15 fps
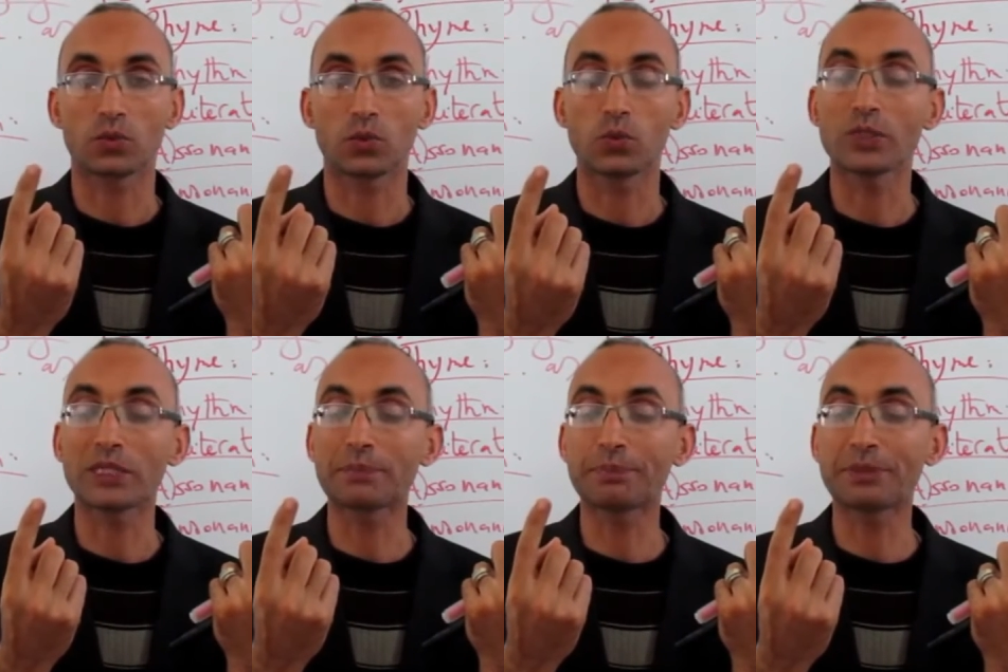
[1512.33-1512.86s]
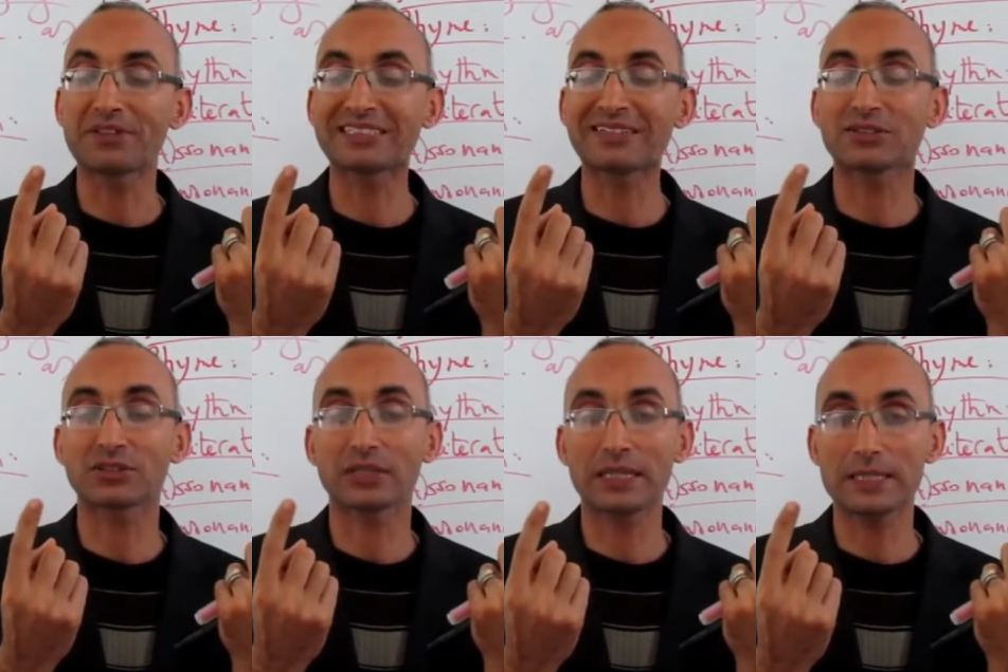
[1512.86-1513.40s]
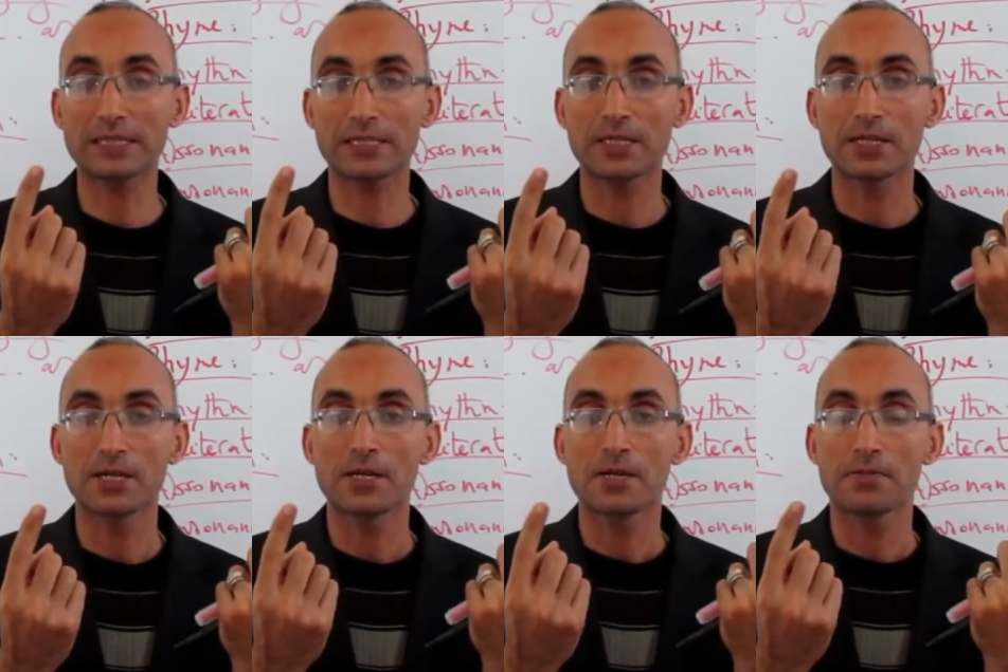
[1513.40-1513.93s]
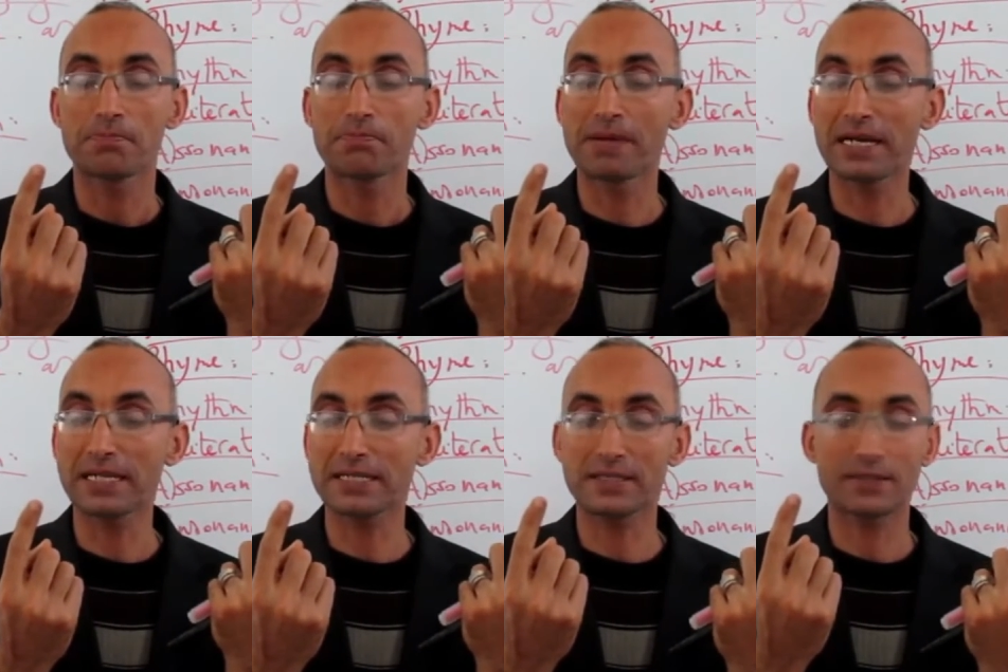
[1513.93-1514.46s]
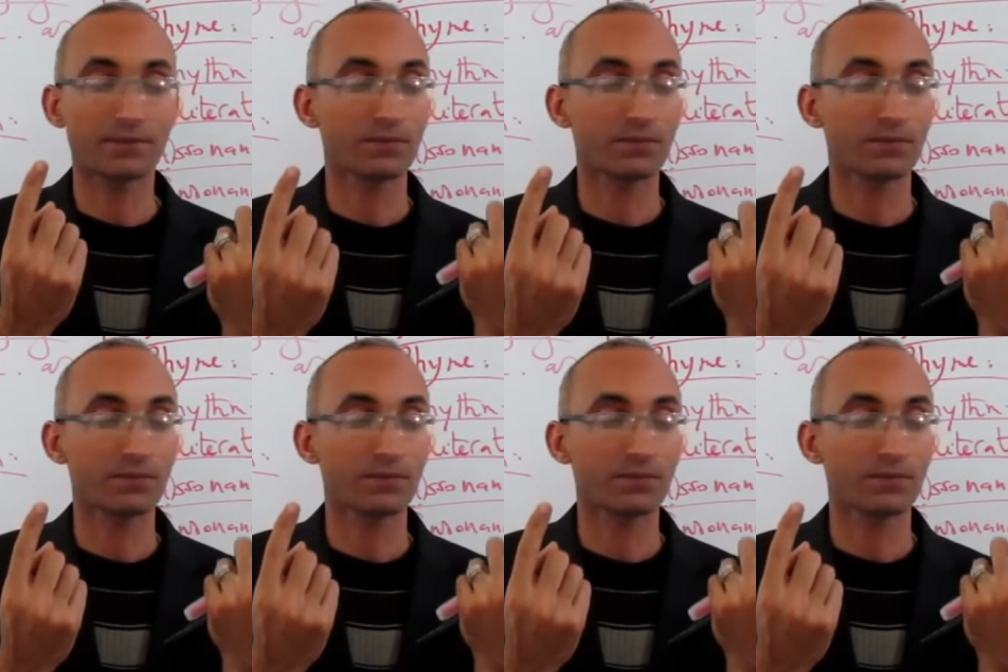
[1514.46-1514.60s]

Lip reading: We repeat the same consonants, but,